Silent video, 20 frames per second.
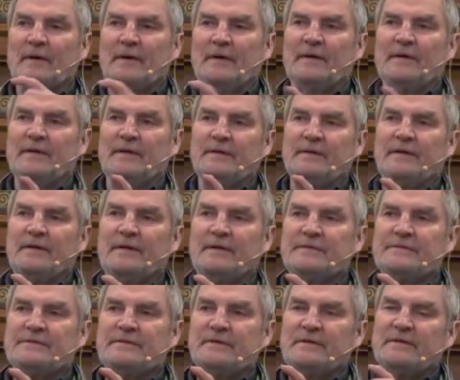
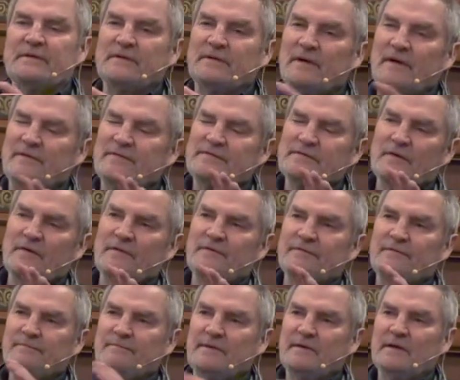And I sort
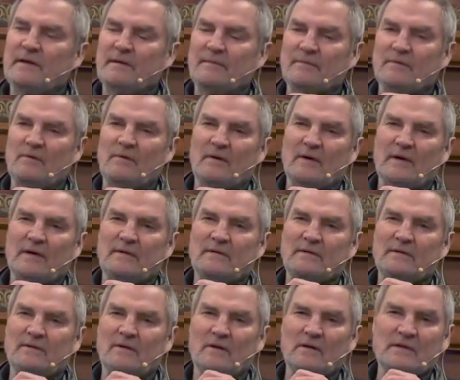of become
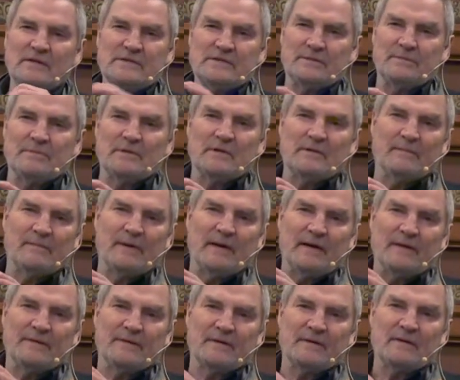quite knowledgeable
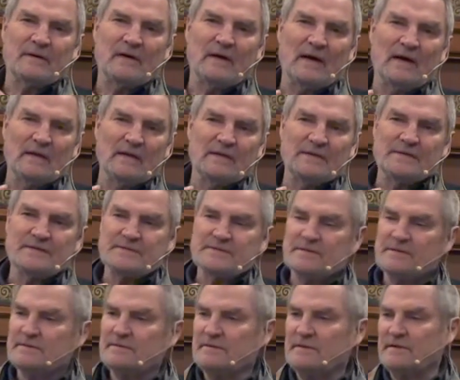about the colors
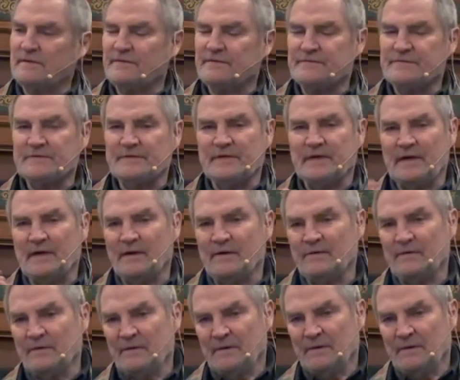it gives and how